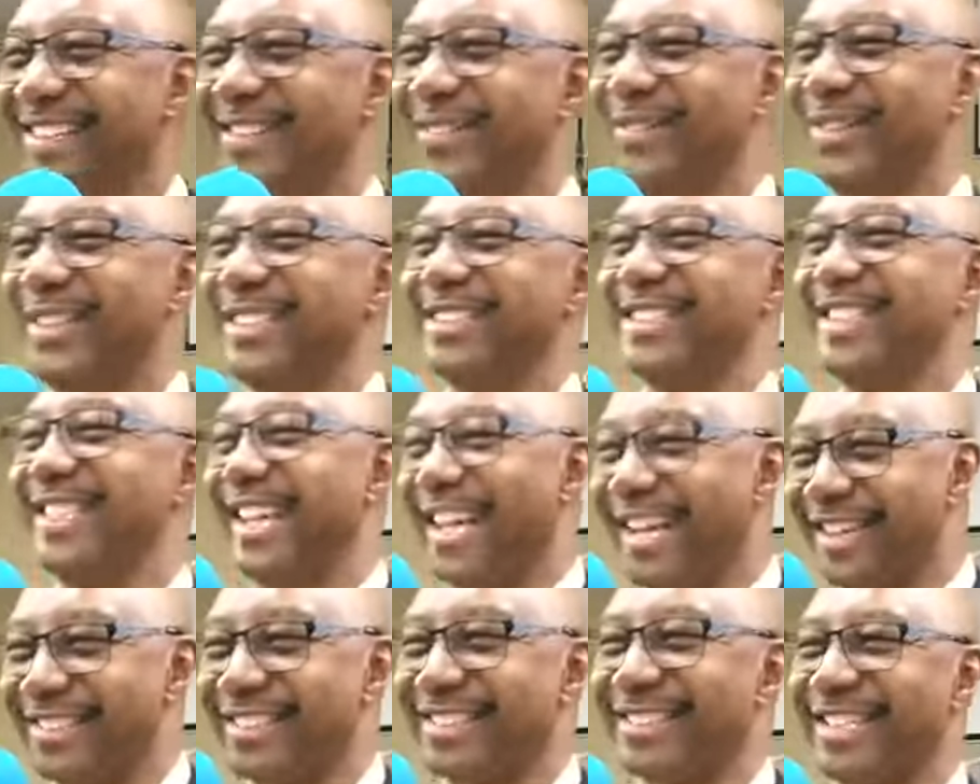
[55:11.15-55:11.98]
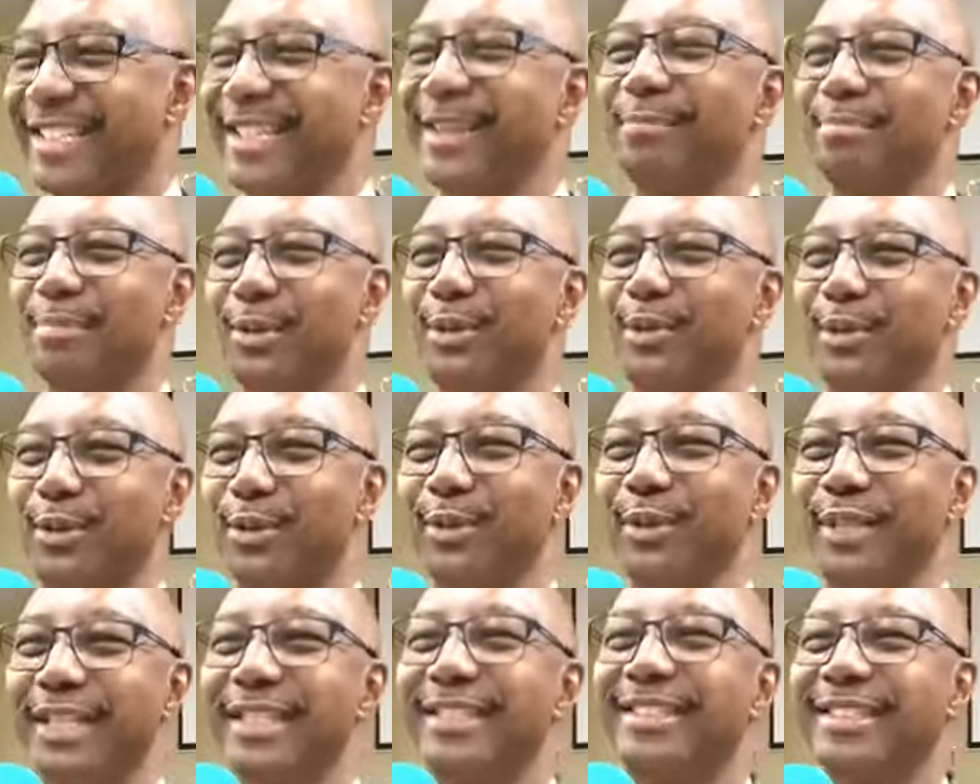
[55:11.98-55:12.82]
You wish he hadn't skipped you
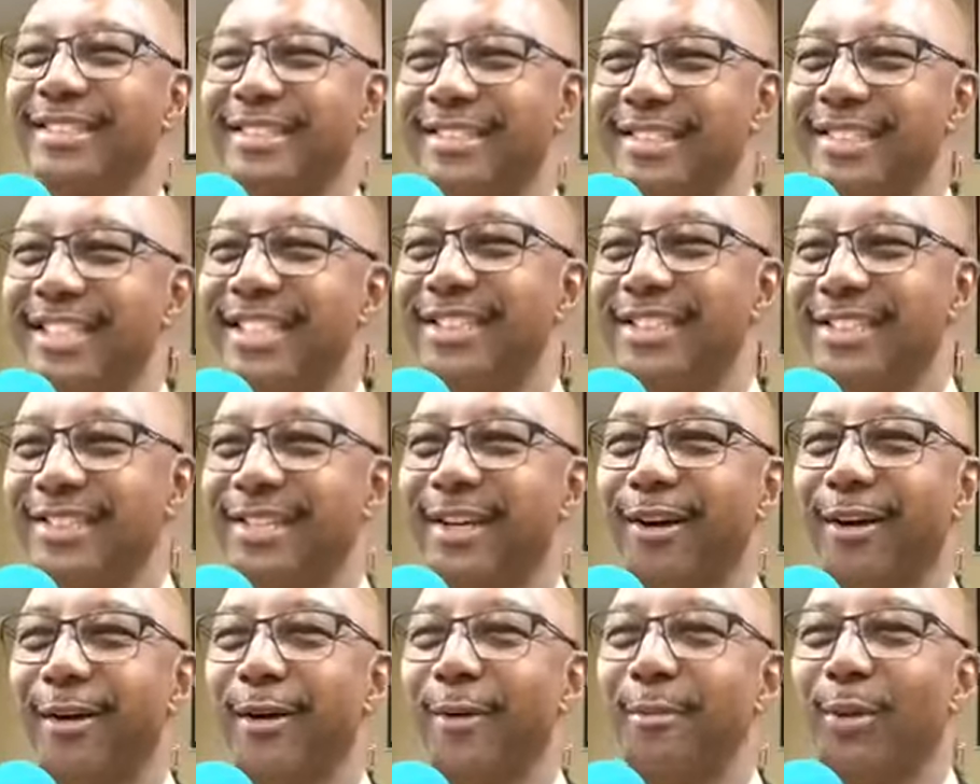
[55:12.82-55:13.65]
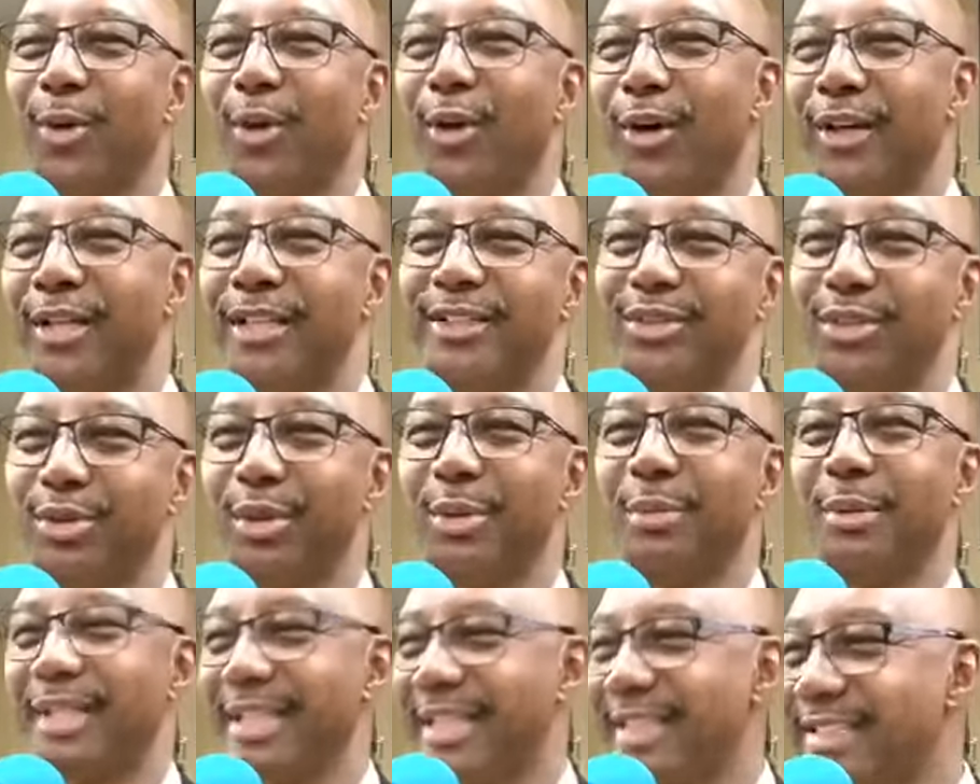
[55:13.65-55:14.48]
through this, this turmoil and
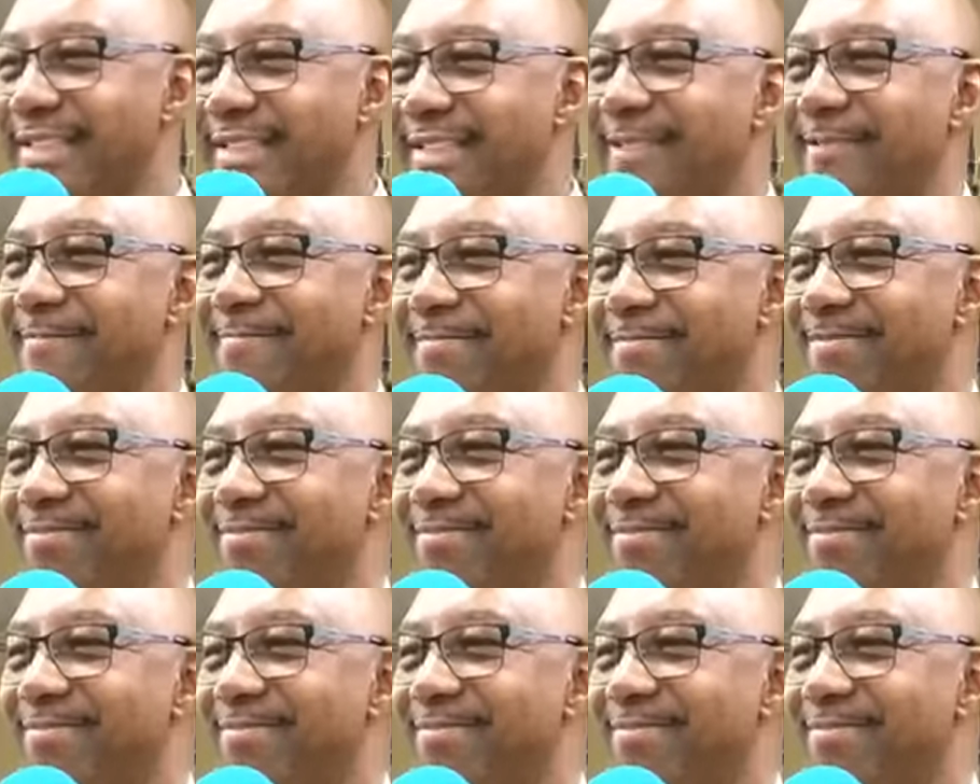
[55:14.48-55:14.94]
tribulation.